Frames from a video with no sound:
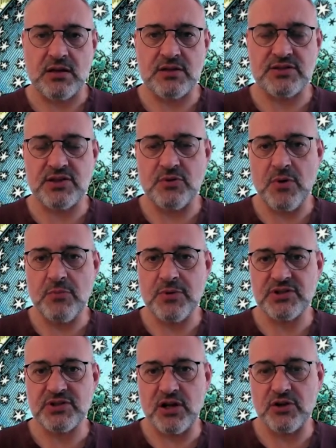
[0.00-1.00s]
And so when we
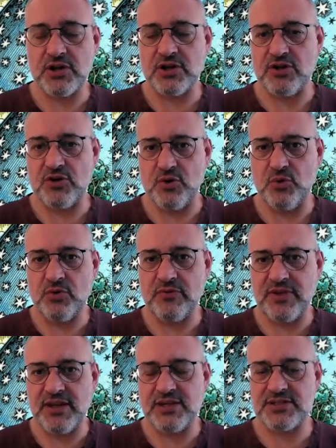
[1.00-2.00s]
start looking at all of
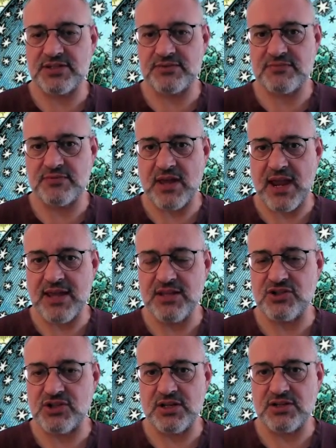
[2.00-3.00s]
these
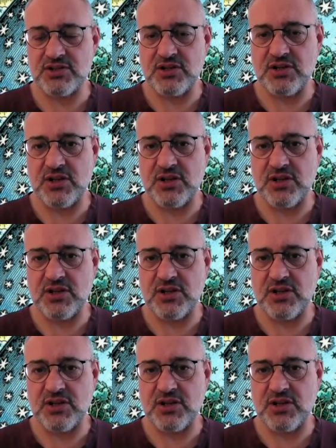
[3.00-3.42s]
energies,